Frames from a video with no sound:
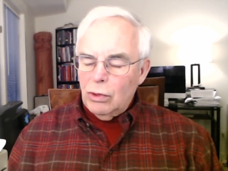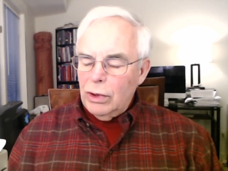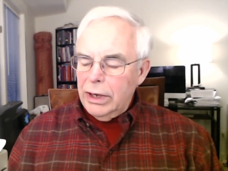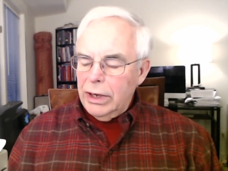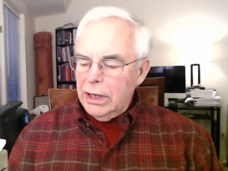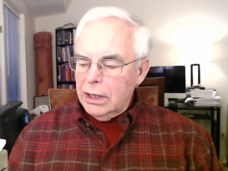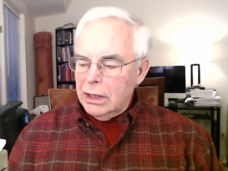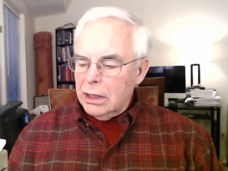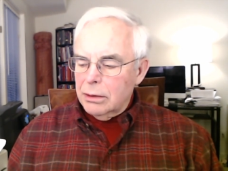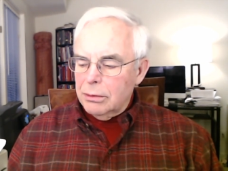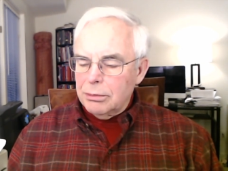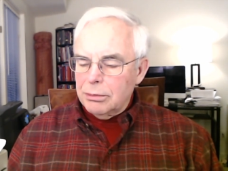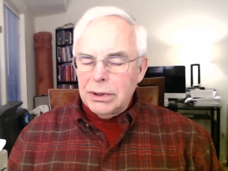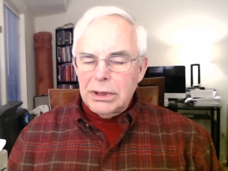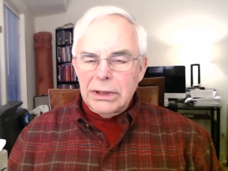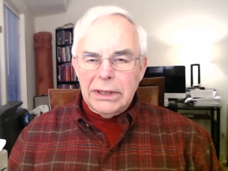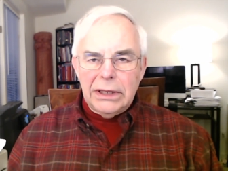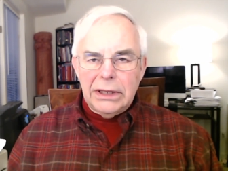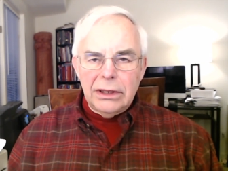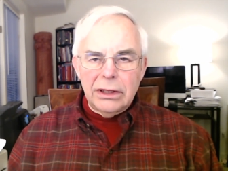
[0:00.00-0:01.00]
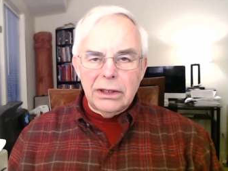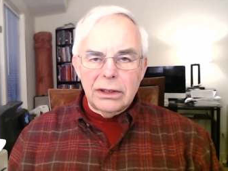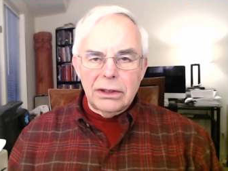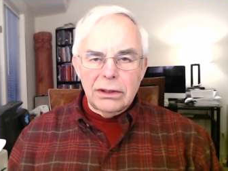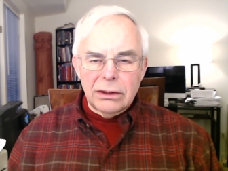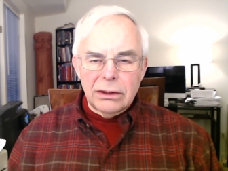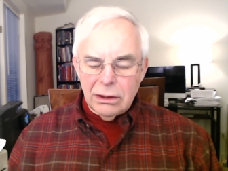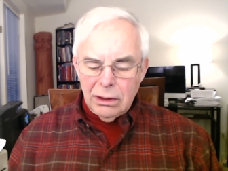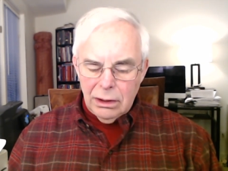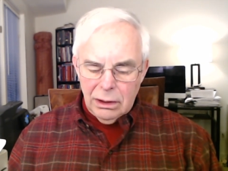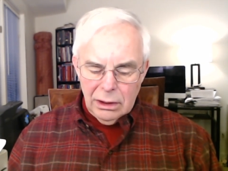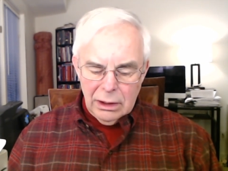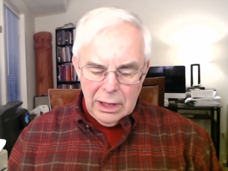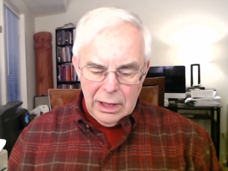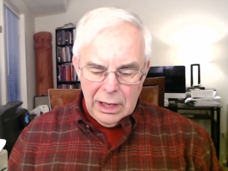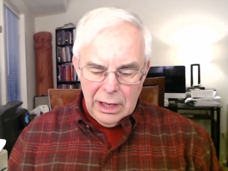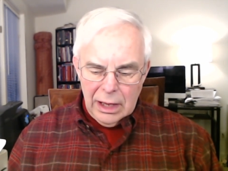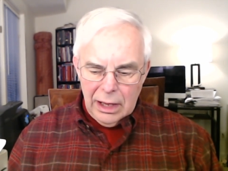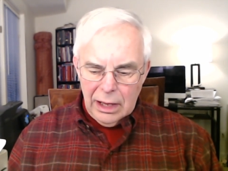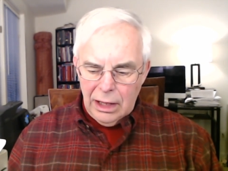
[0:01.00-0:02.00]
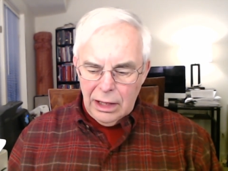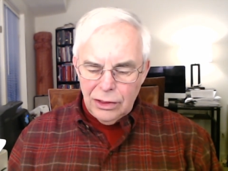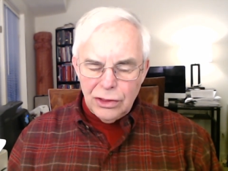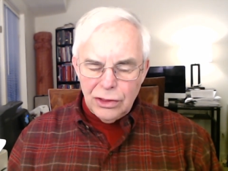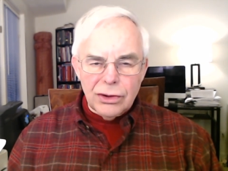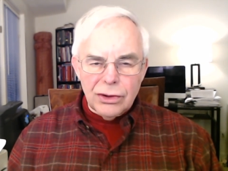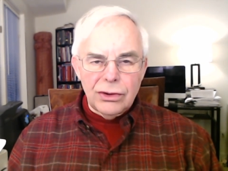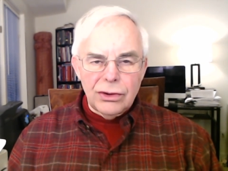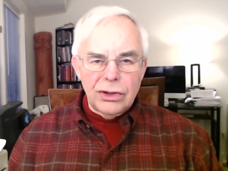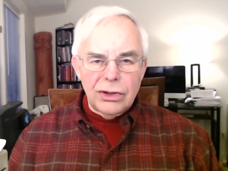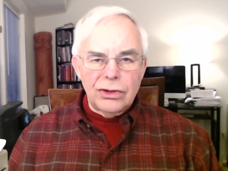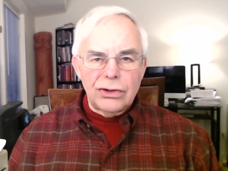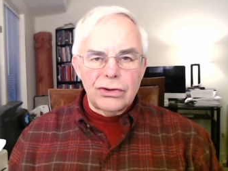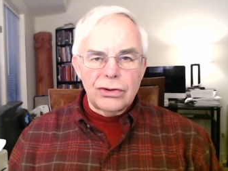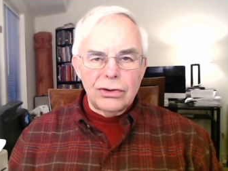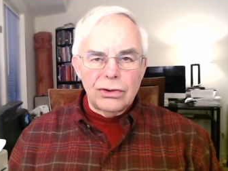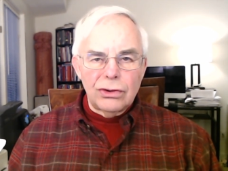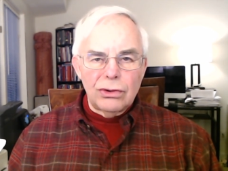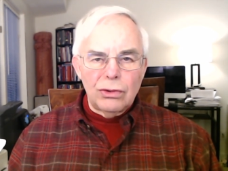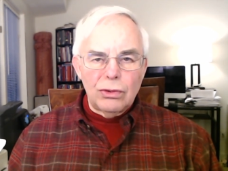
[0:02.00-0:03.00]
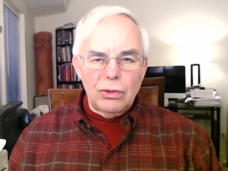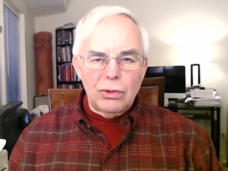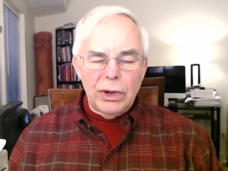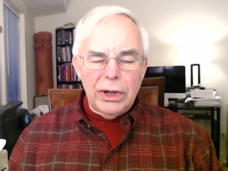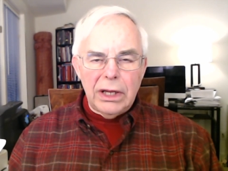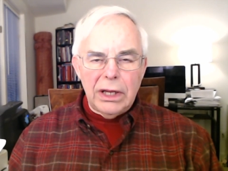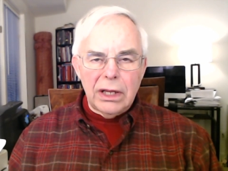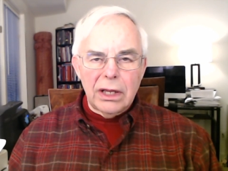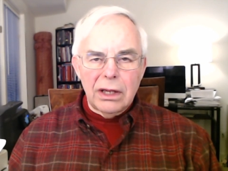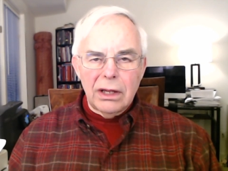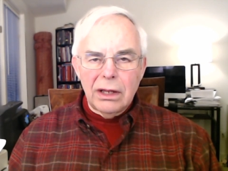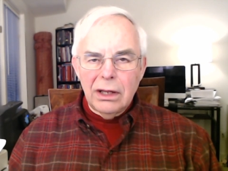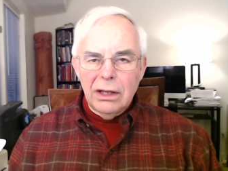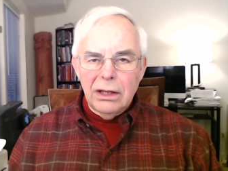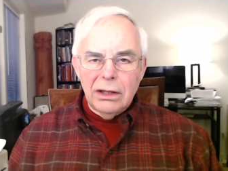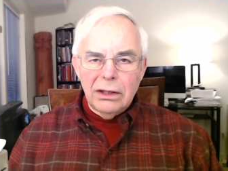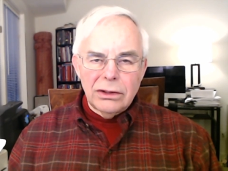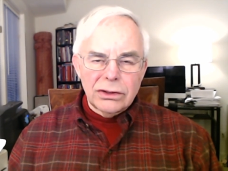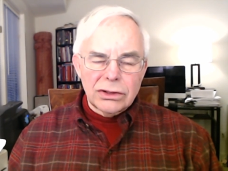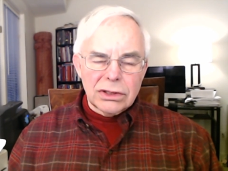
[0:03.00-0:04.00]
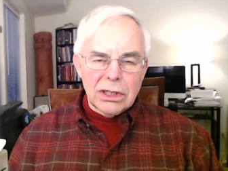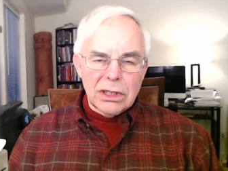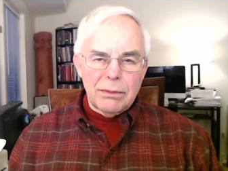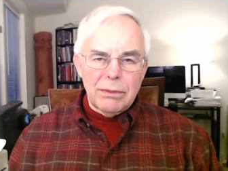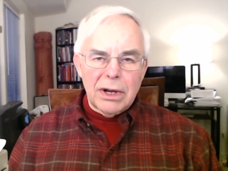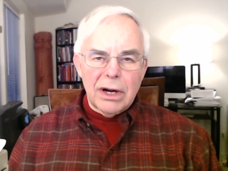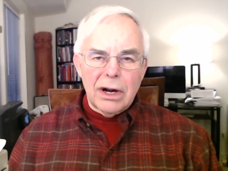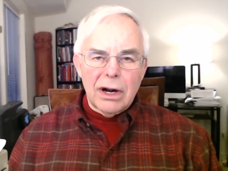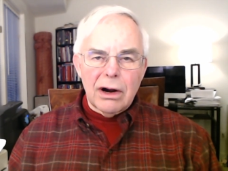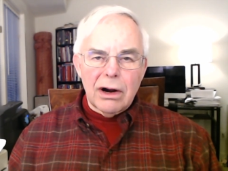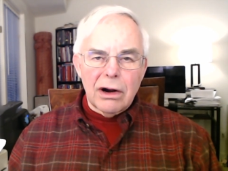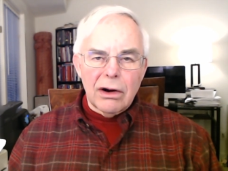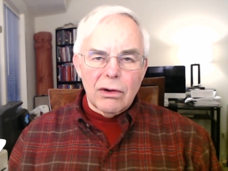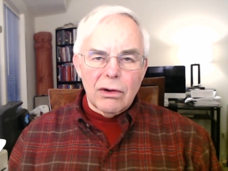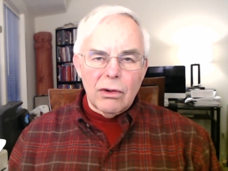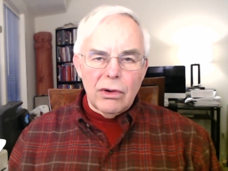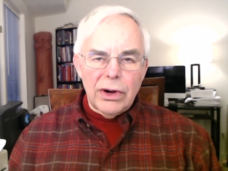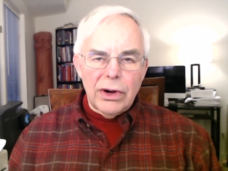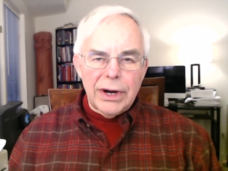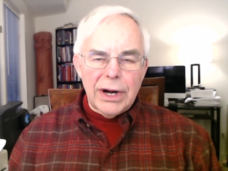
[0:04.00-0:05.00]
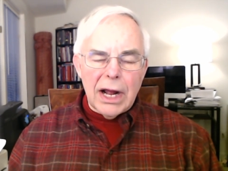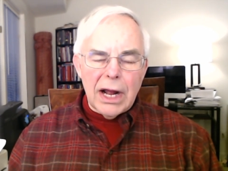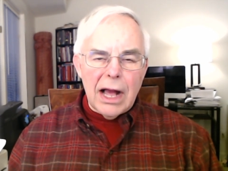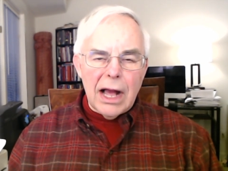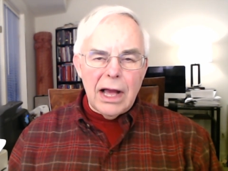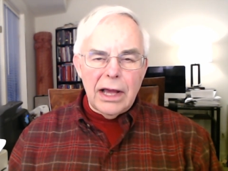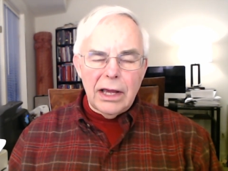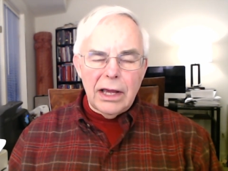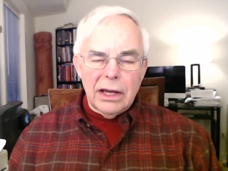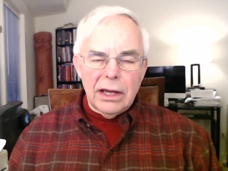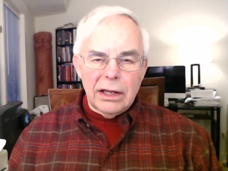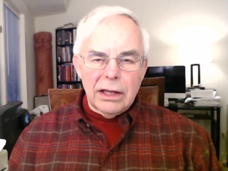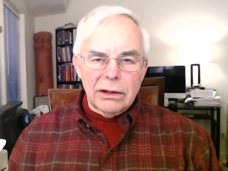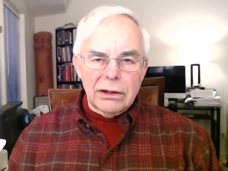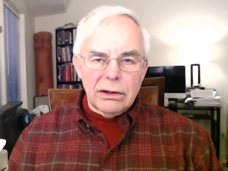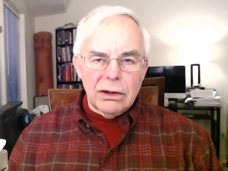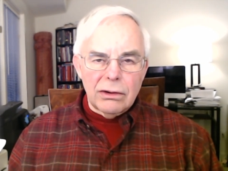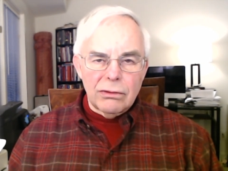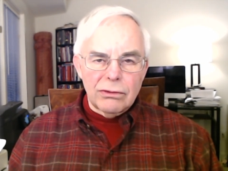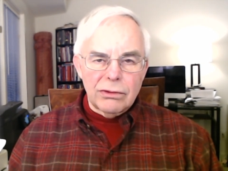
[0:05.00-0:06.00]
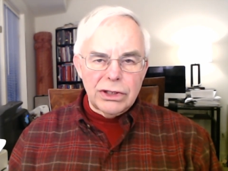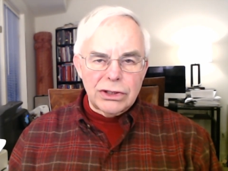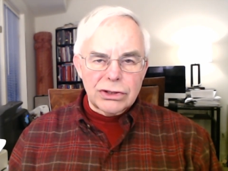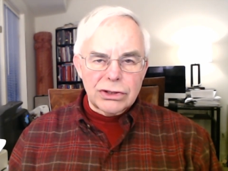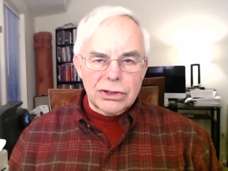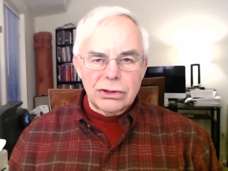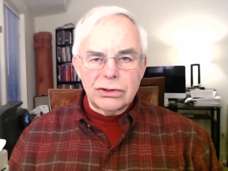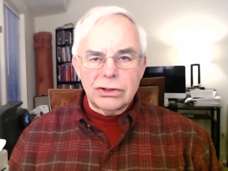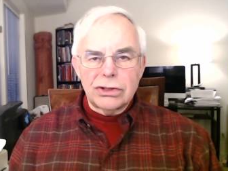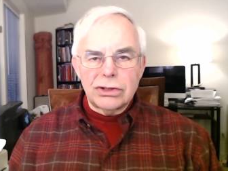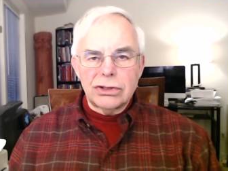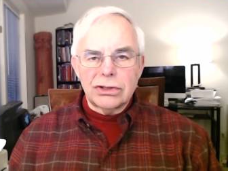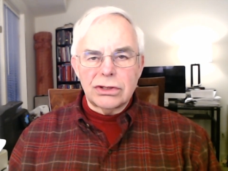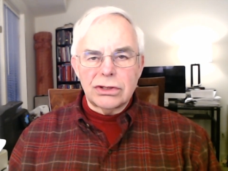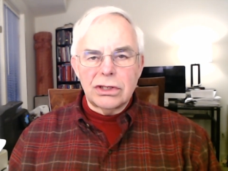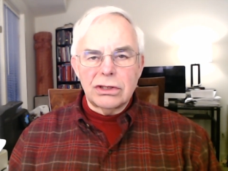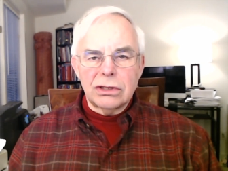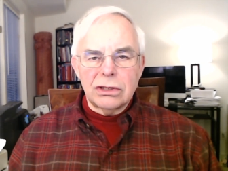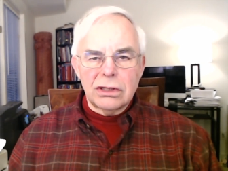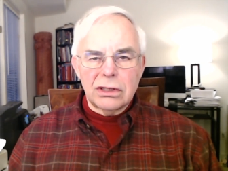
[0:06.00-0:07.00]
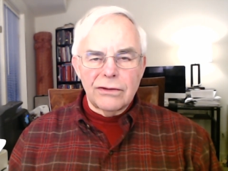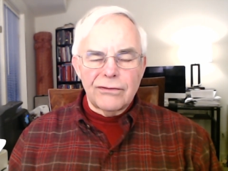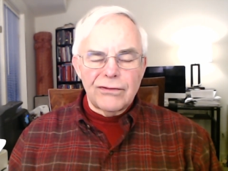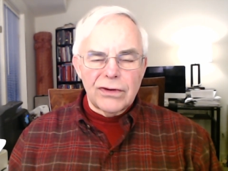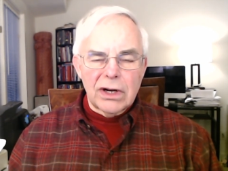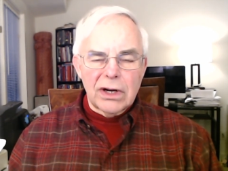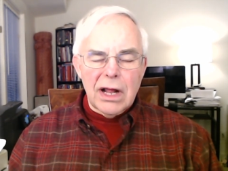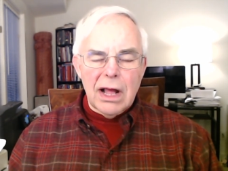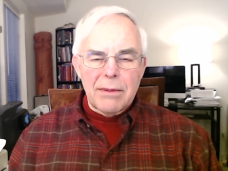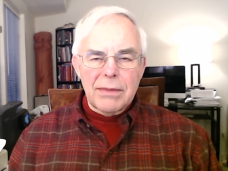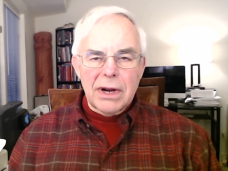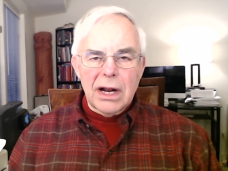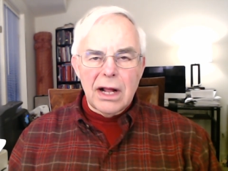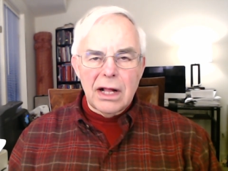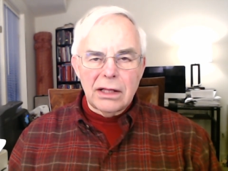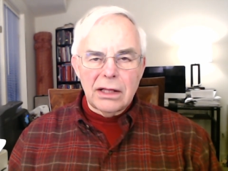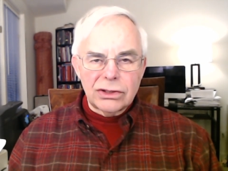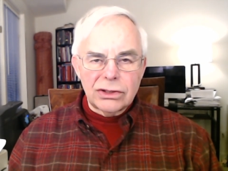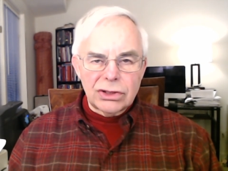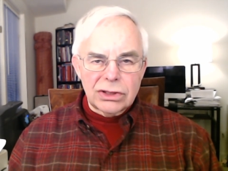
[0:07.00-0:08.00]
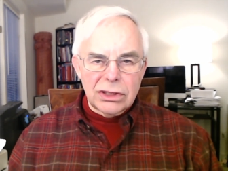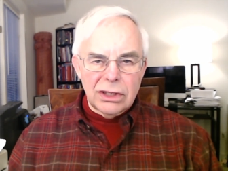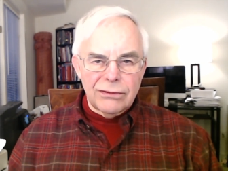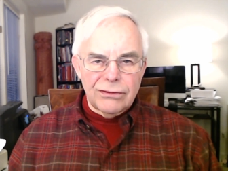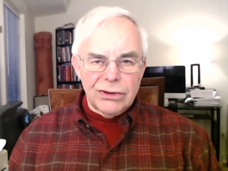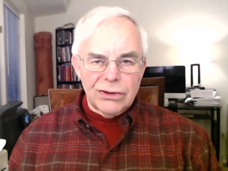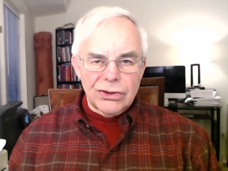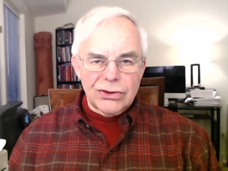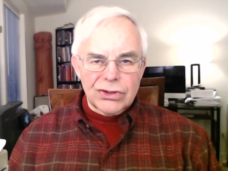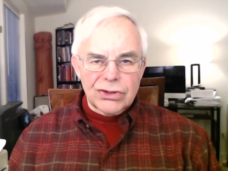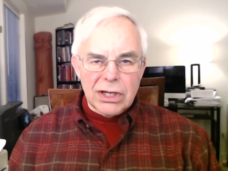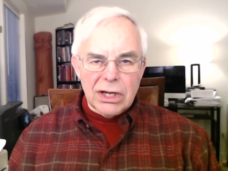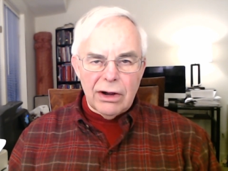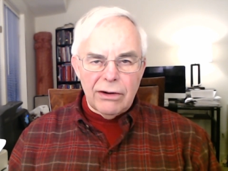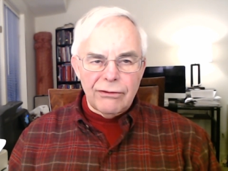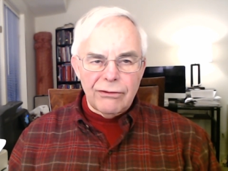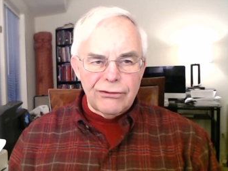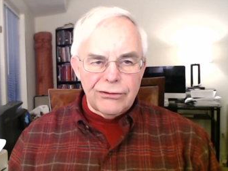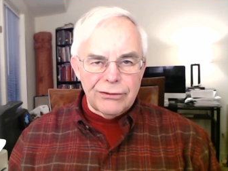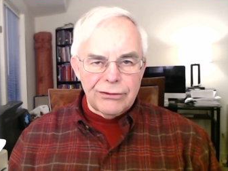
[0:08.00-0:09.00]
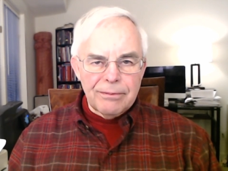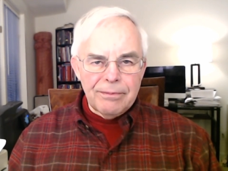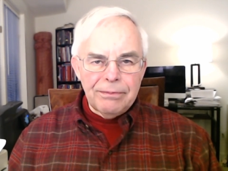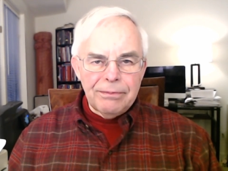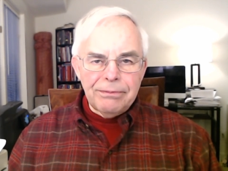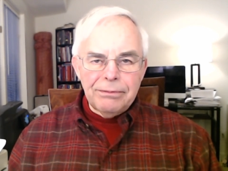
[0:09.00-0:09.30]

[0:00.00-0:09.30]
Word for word: we completed a 32-week seminar on Aion, Researches into the Phenomenology of the Self.